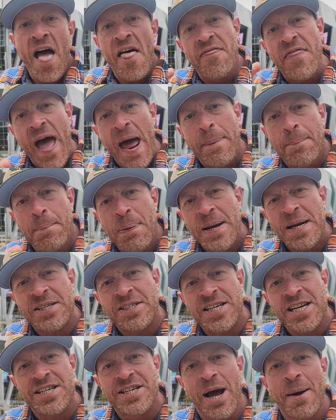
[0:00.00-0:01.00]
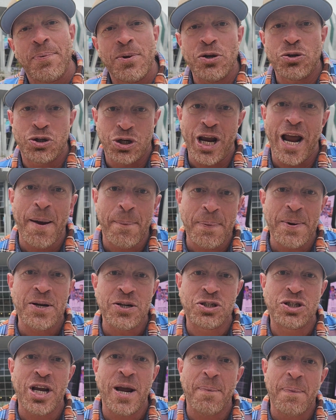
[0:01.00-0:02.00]
That PCW
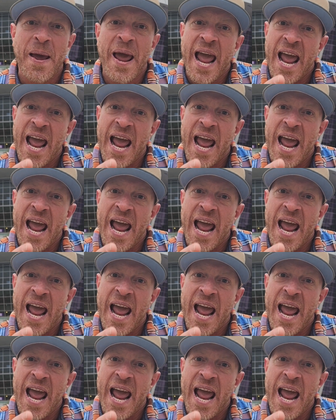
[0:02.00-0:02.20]
Championship,